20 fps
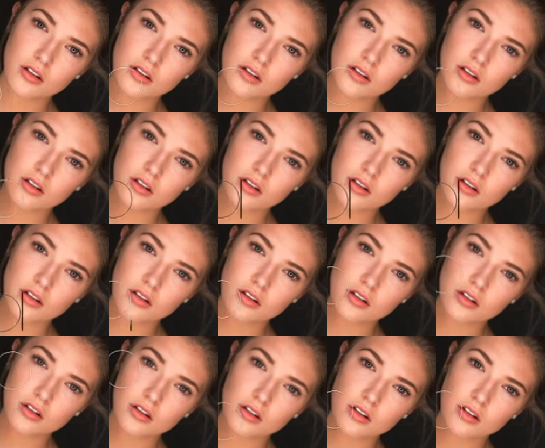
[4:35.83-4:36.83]

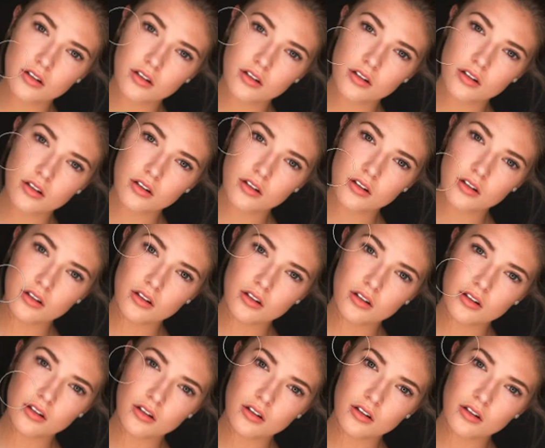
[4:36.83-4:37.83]

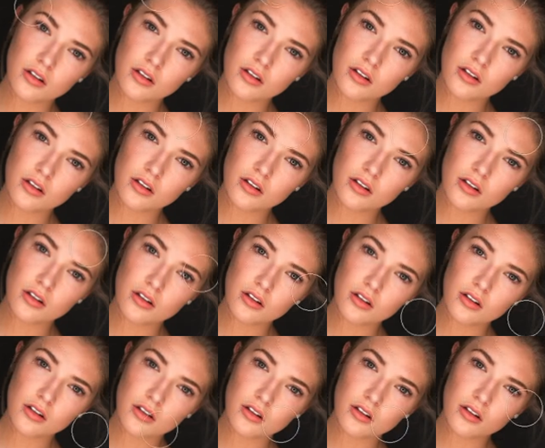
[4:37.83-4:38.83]

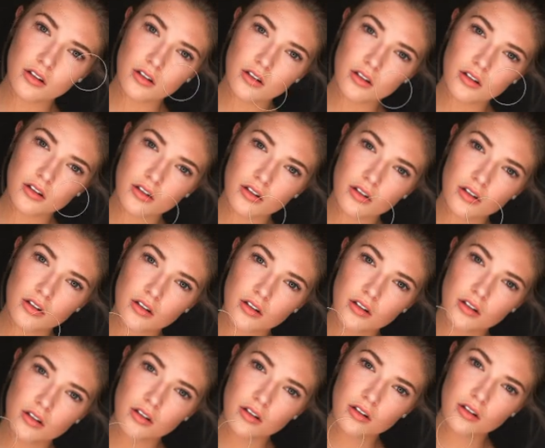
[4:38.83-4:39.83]

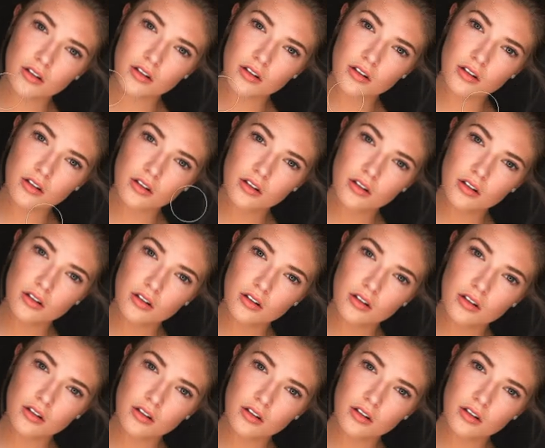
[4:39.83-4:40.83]

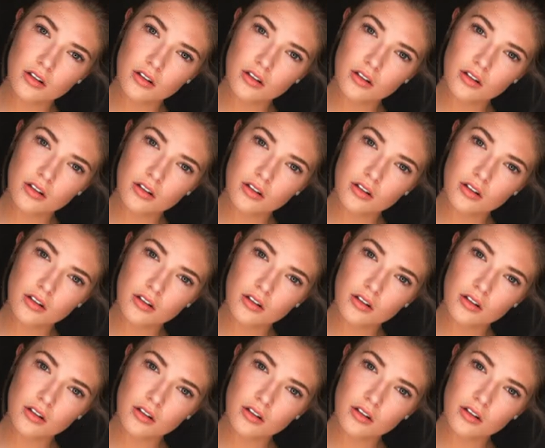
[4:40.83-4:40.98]
No one is speaking in this clip.